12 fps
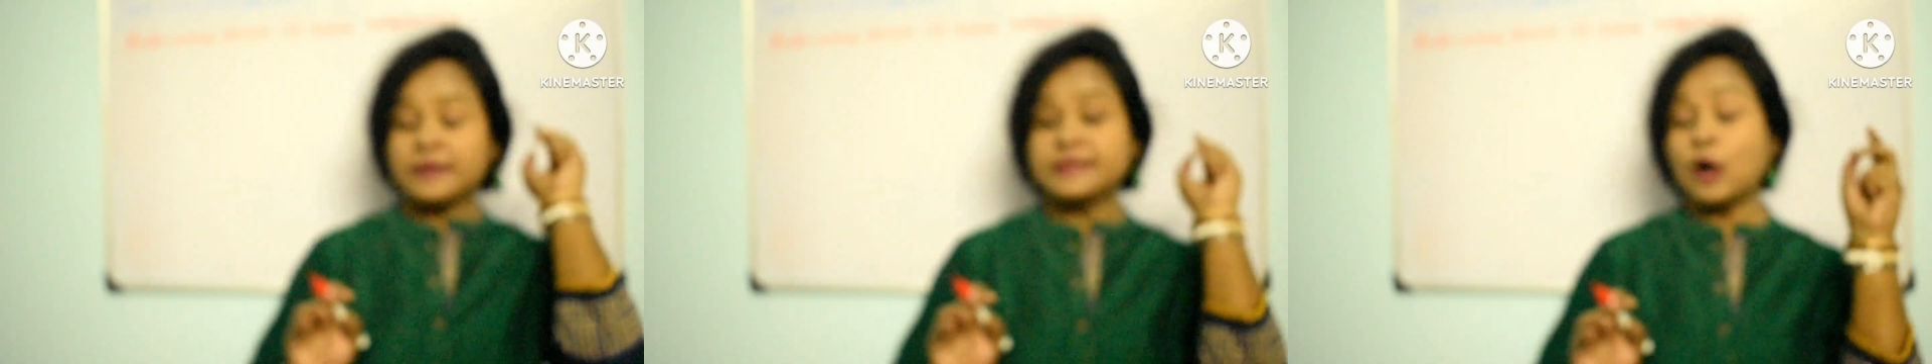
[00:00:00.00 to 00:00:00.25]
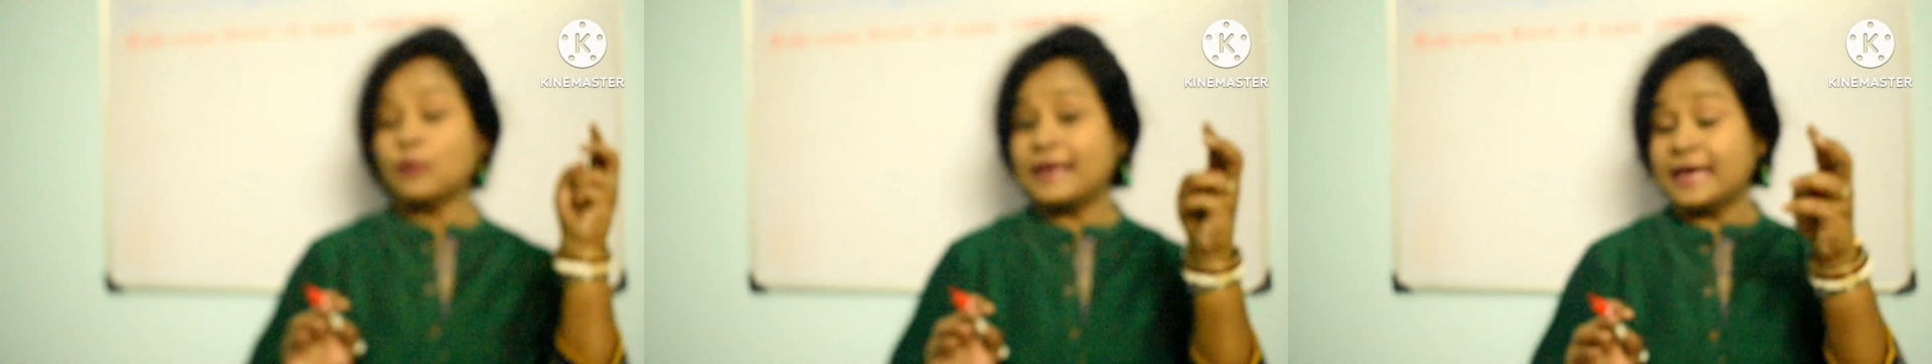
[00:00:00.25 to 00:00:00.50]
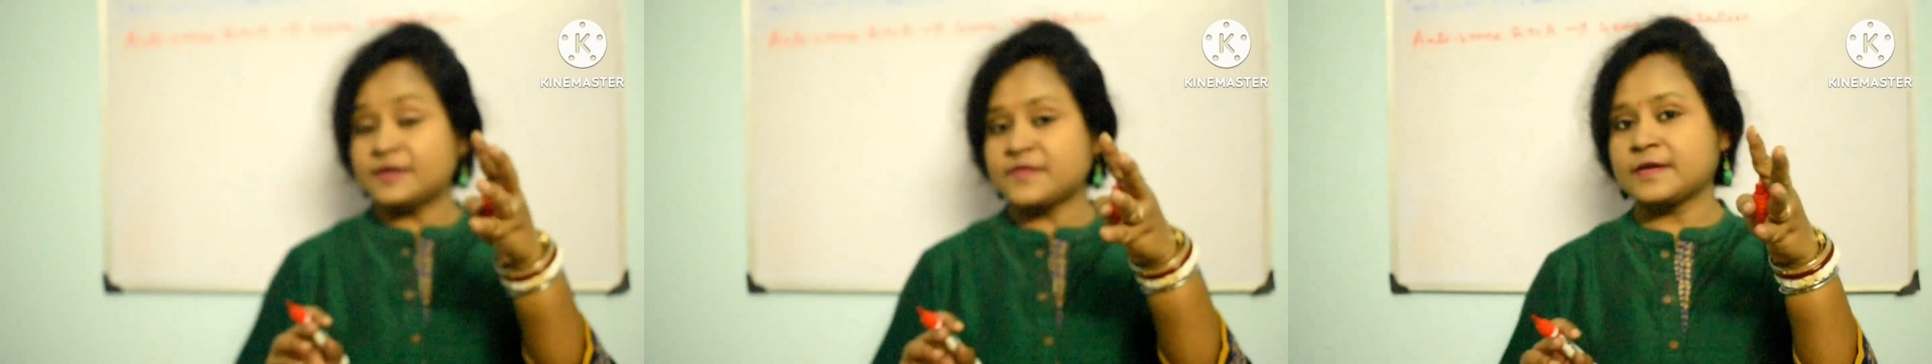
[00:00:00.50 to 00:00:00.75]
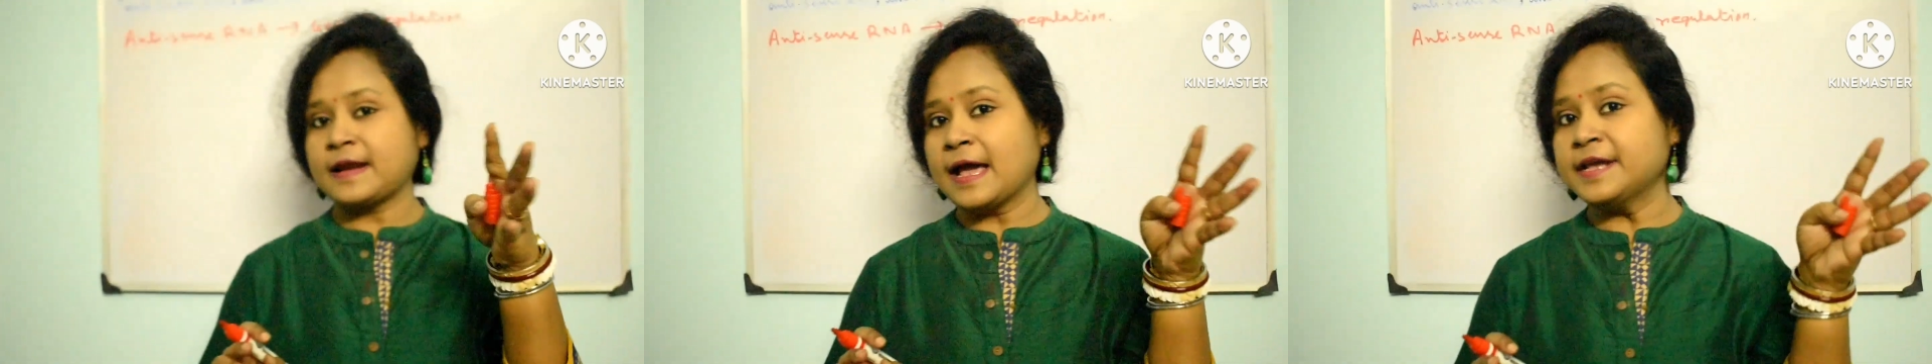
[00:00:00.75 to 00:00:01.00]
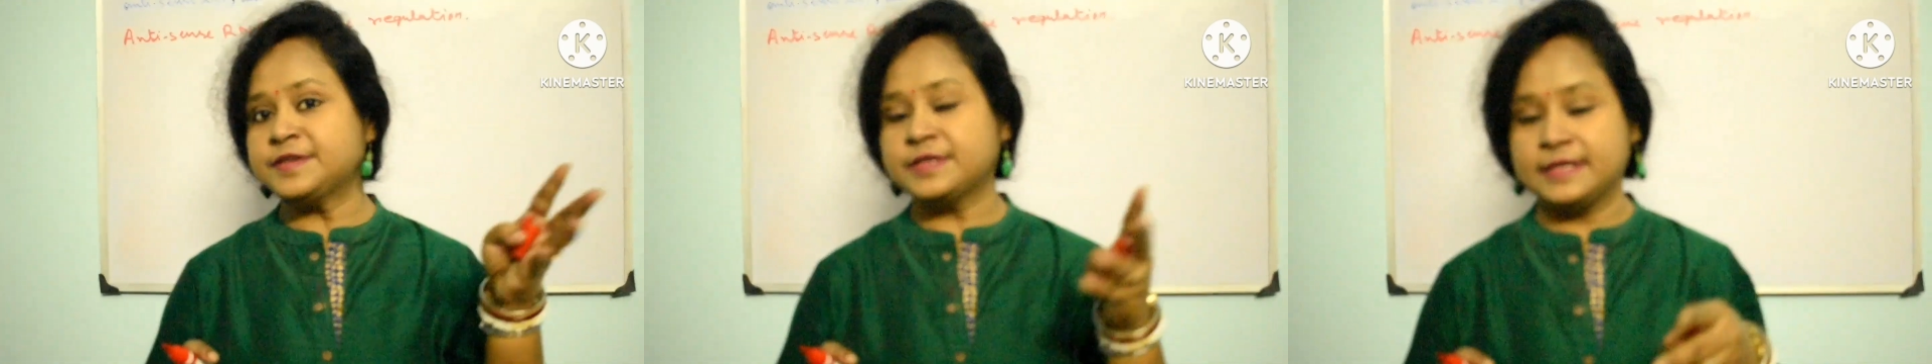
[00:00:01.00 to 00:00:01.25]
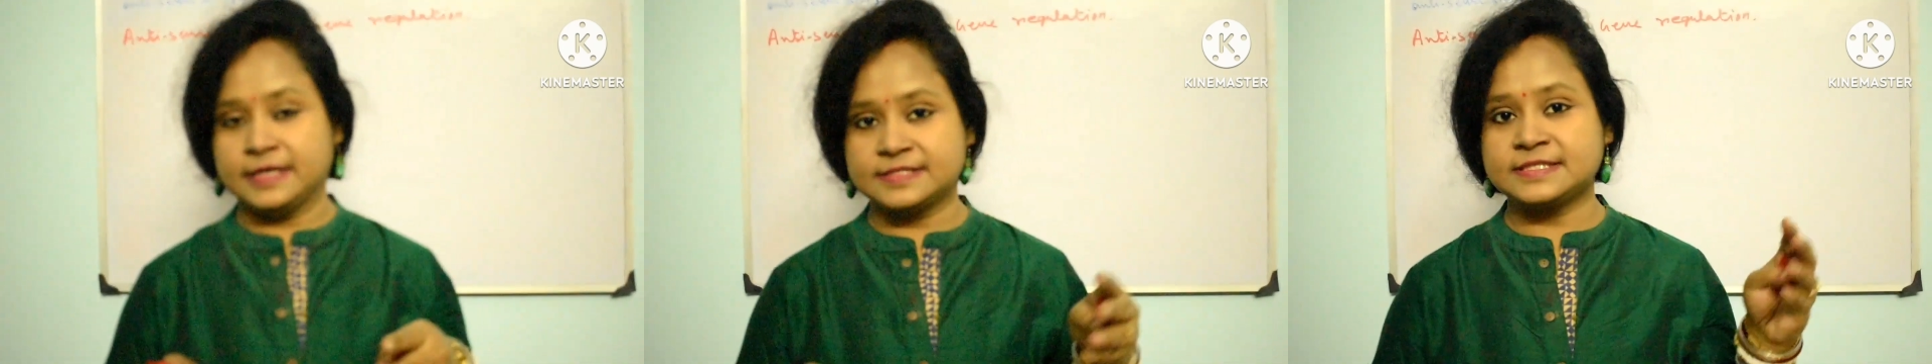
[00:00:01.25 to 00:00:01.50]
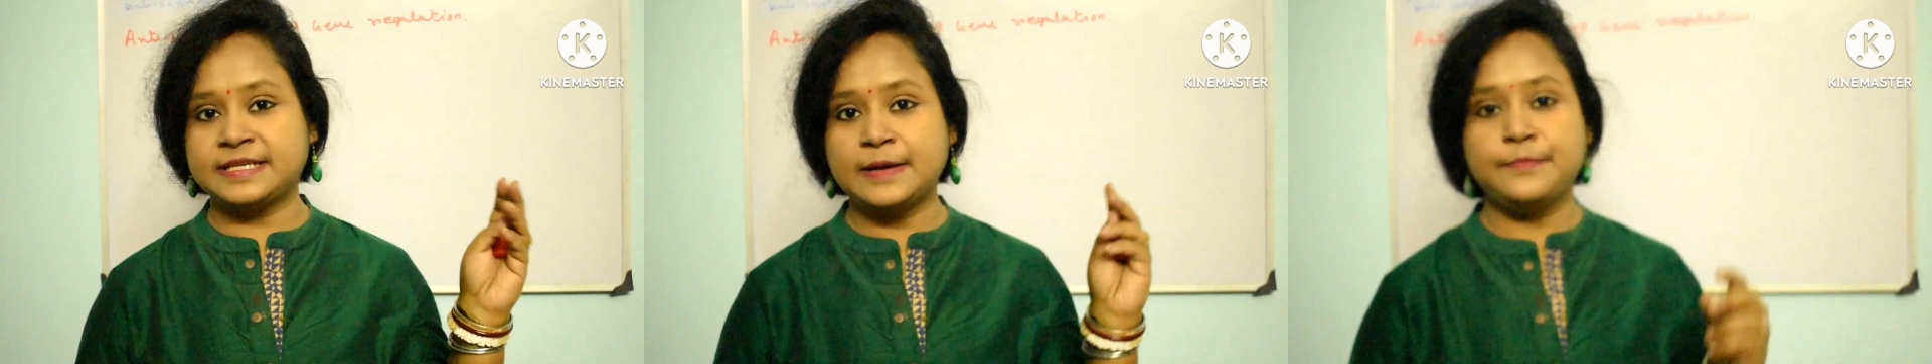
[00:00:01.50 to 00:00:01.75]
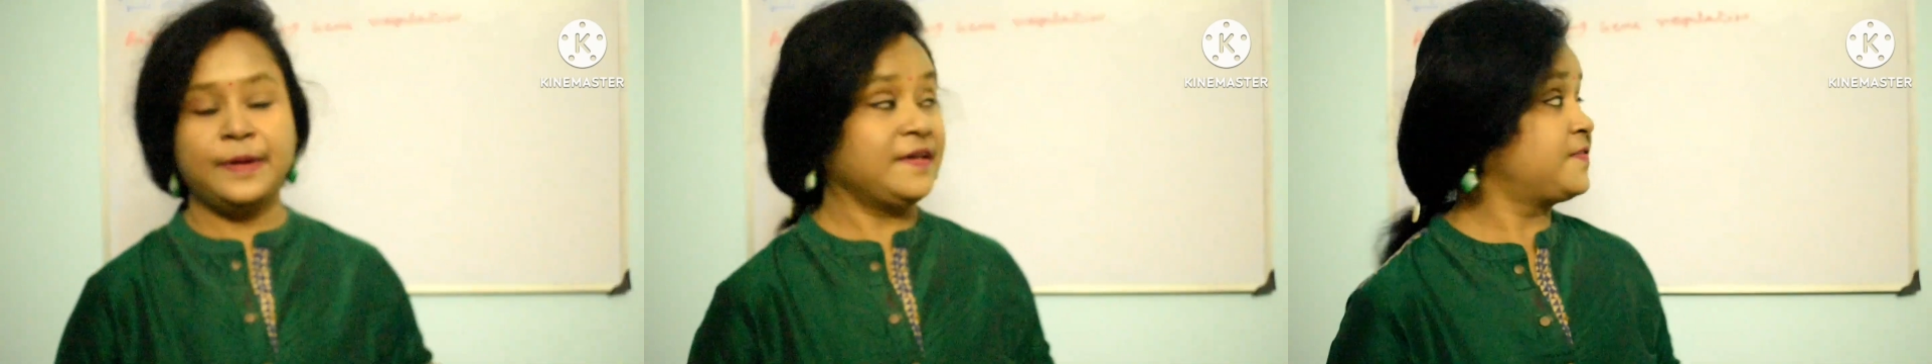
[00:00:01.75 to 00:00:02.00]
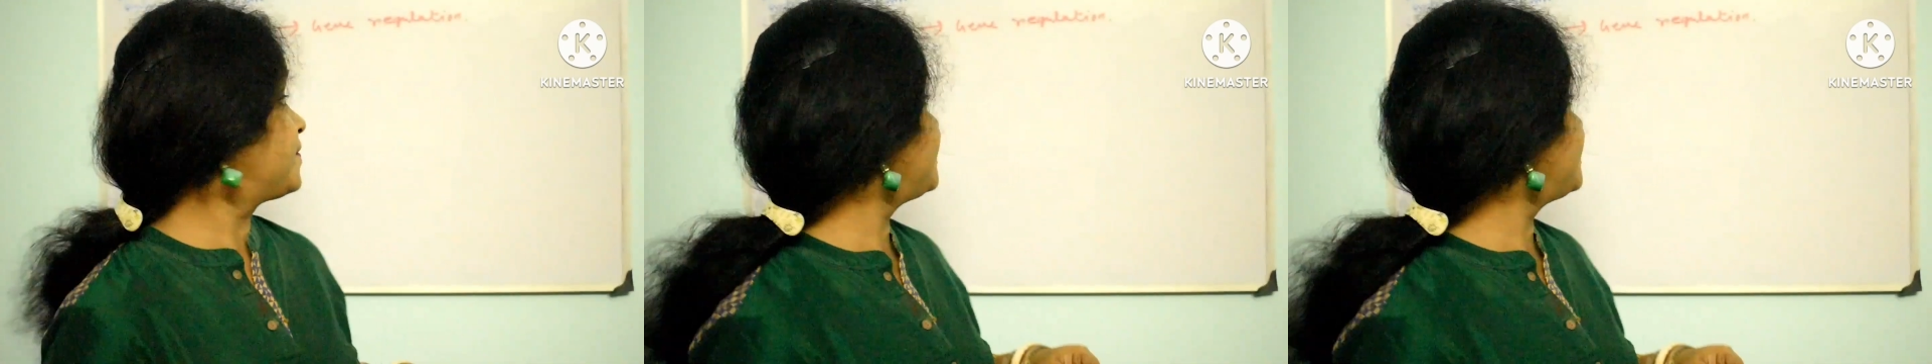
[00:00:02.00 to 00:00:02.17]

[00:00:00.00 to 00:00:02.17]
Now let's write here step by